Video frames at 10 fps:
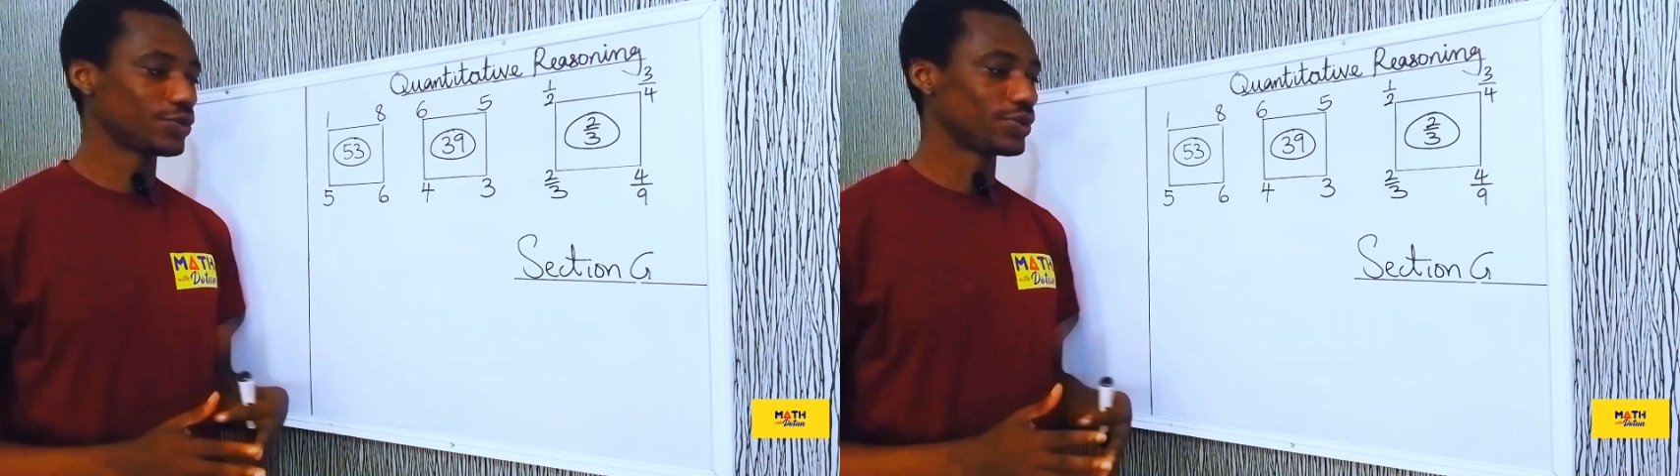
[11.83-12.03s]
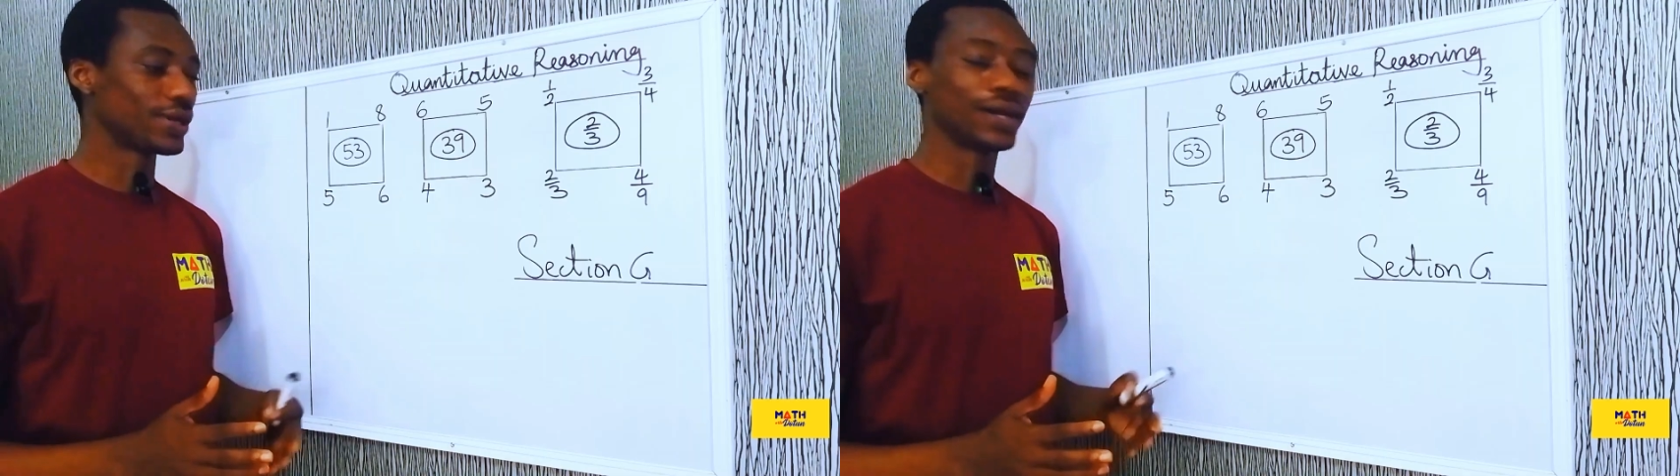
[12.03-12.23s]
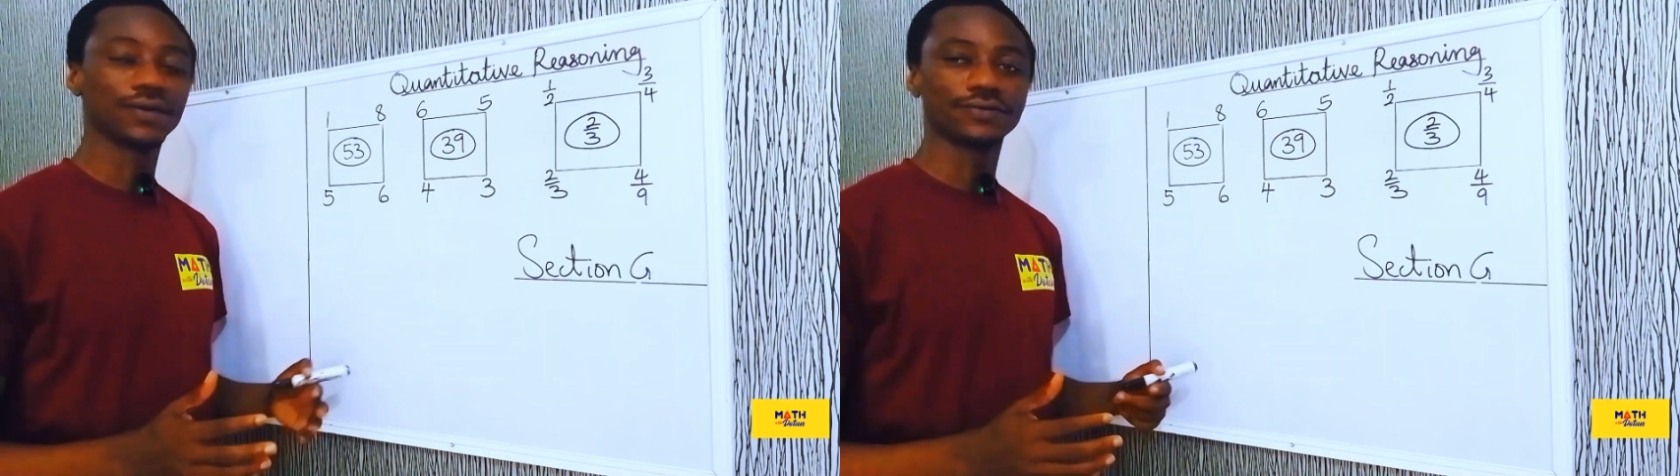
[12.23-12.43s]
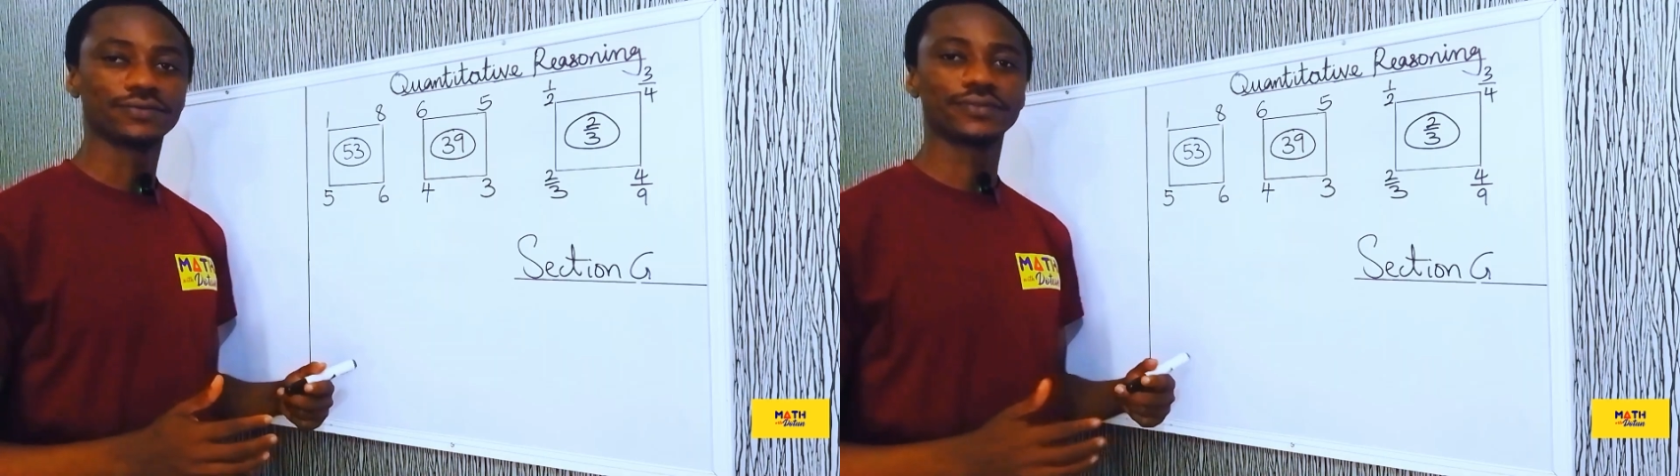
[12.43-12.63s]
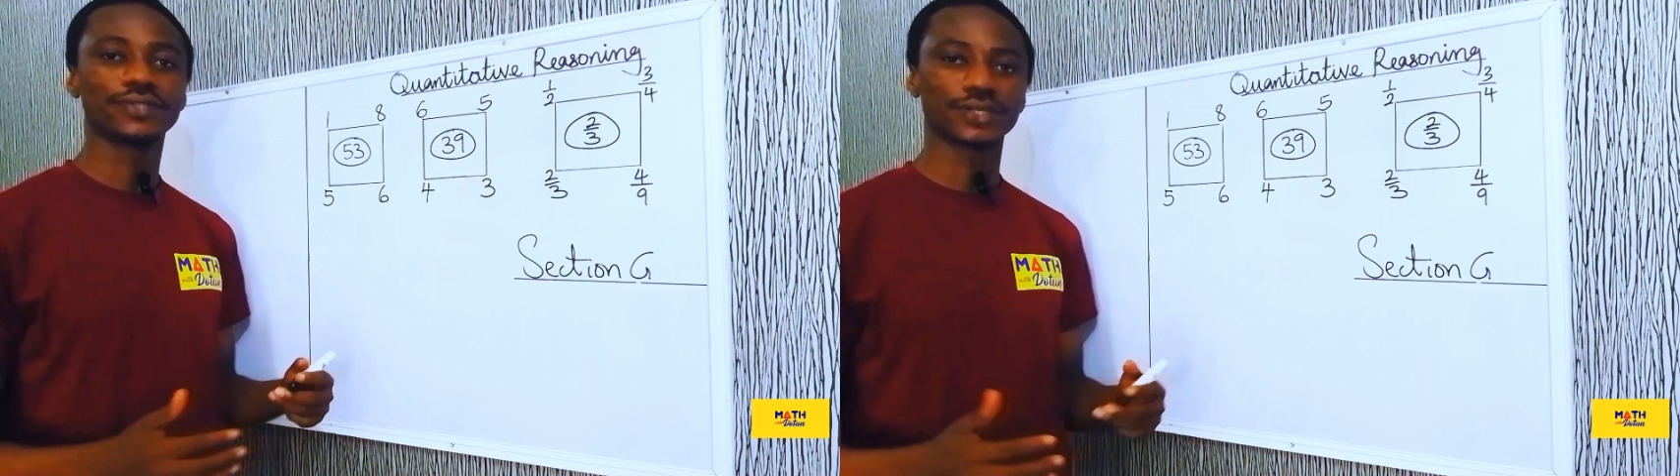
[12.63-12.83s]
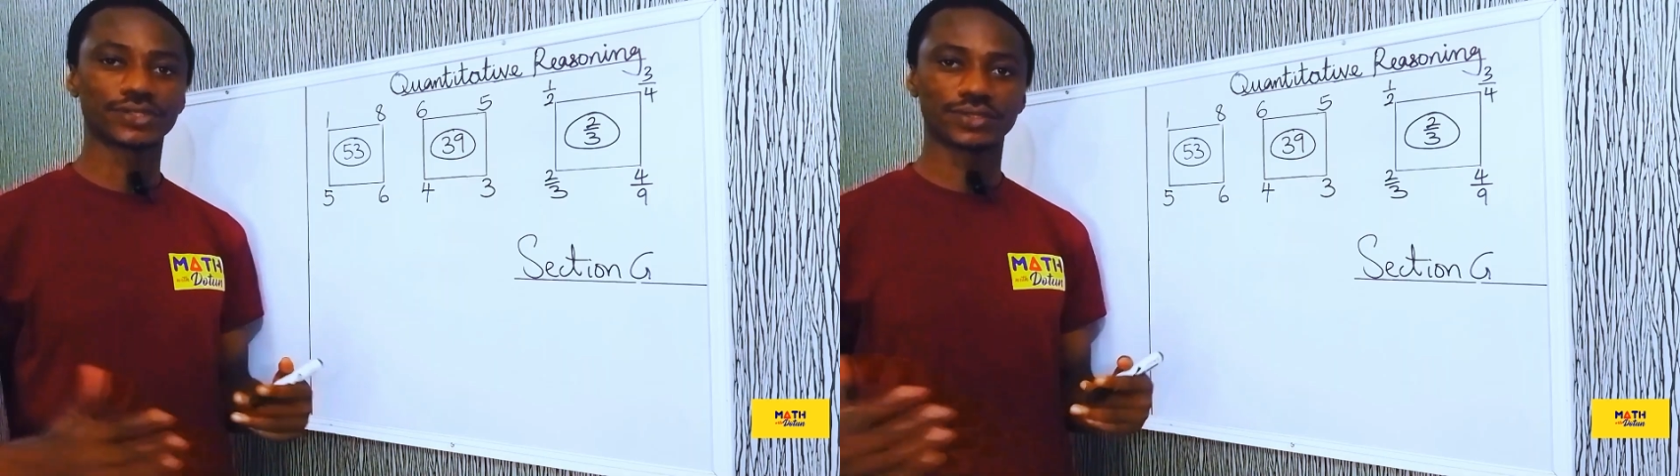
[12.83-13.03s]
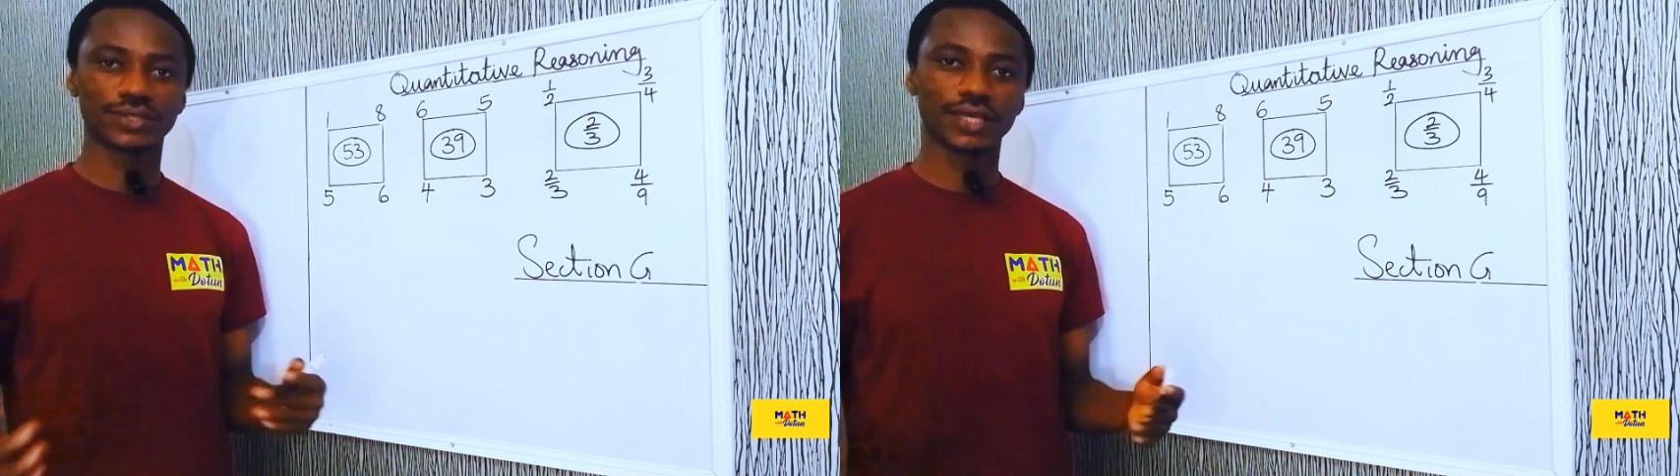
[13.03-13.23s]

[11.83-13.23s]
We have section